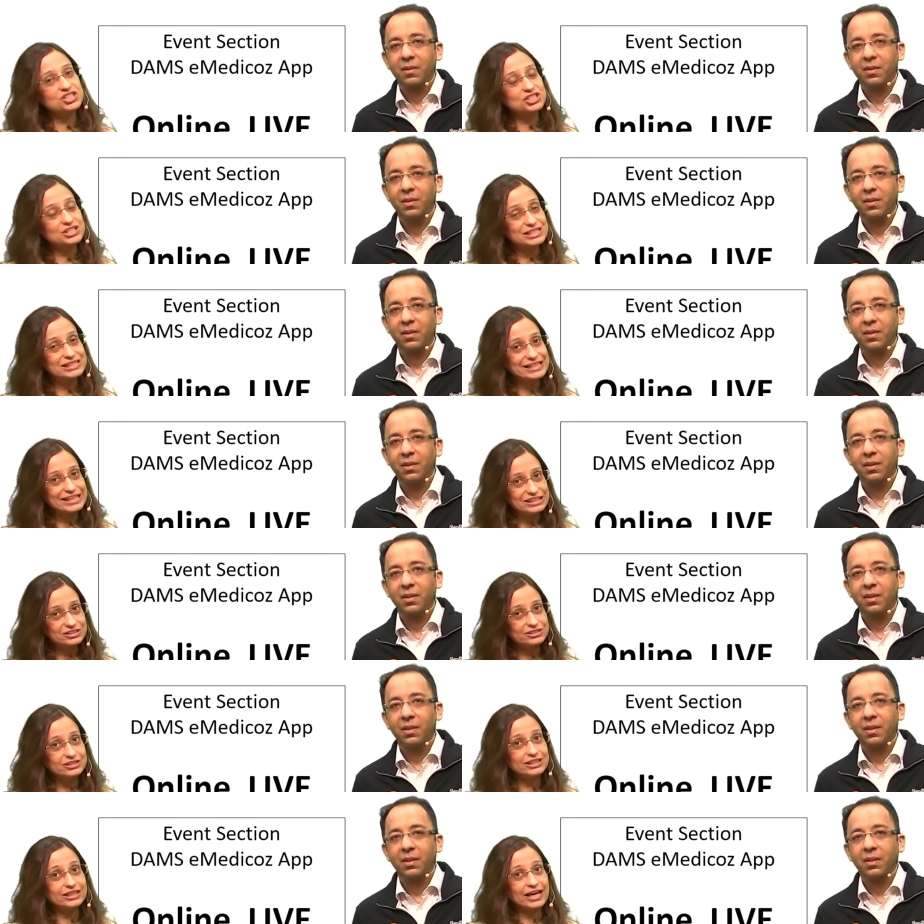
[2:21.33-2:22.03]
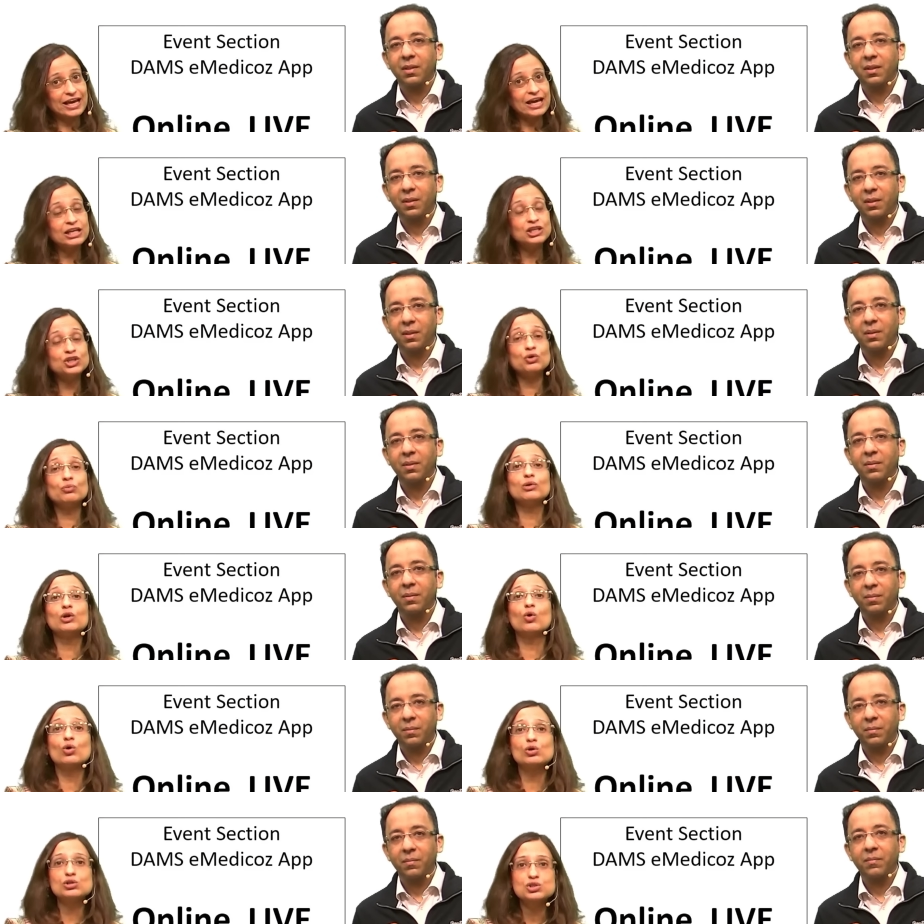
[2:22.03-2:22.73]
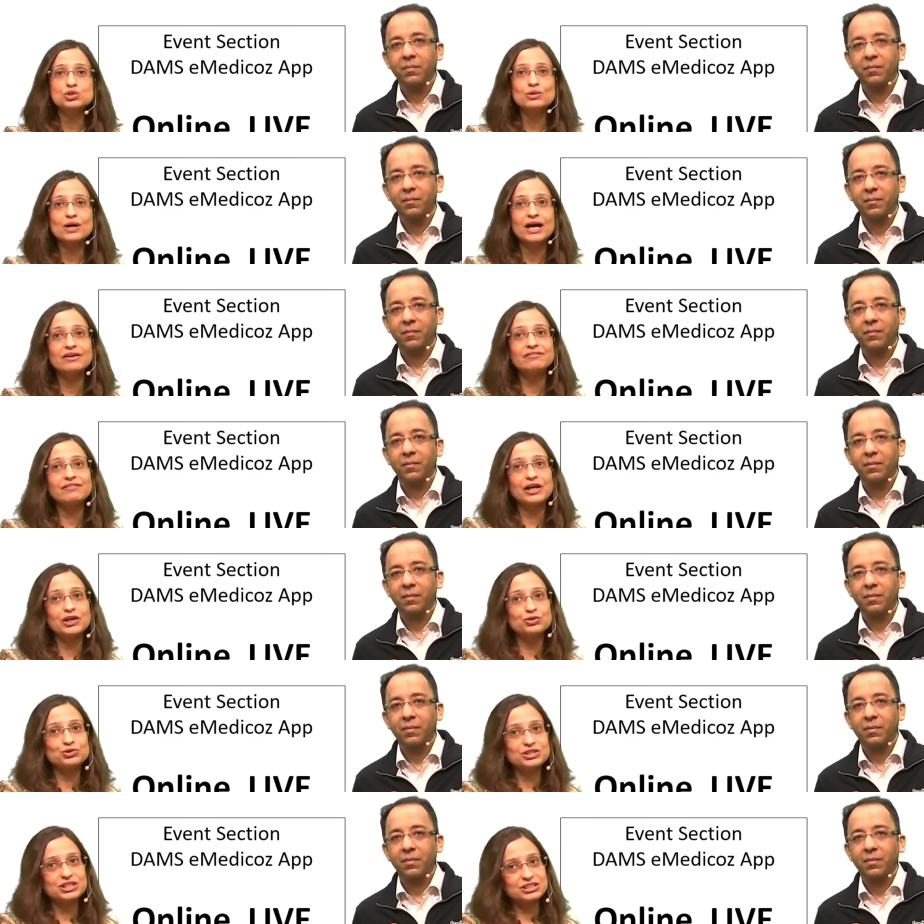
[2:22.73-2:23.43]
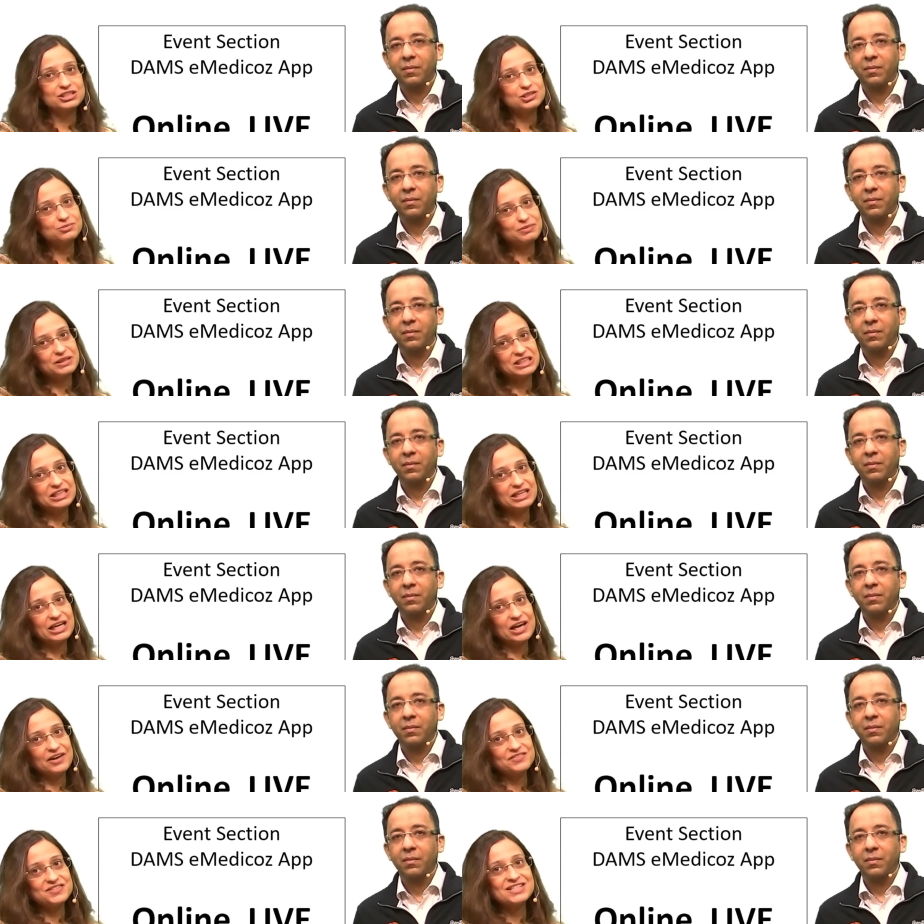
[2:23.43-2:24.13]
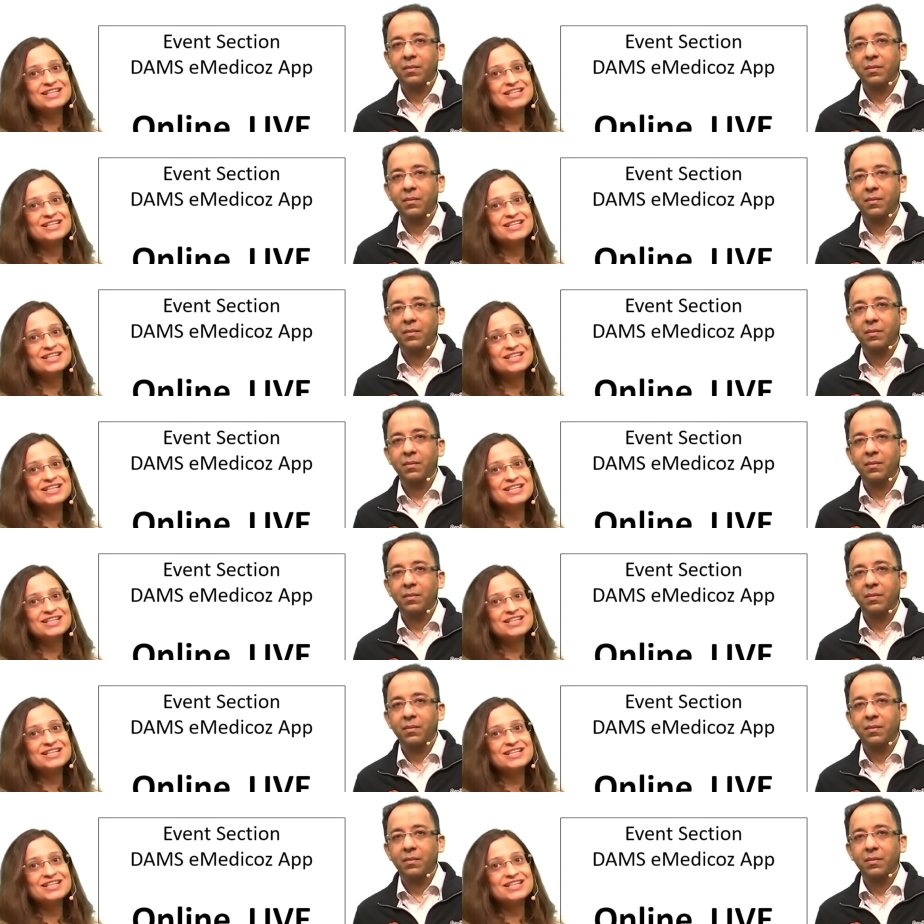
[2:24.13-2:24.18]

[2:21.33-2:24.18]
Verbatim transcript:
Speaker 1: later again. You will also have annotated PDFs,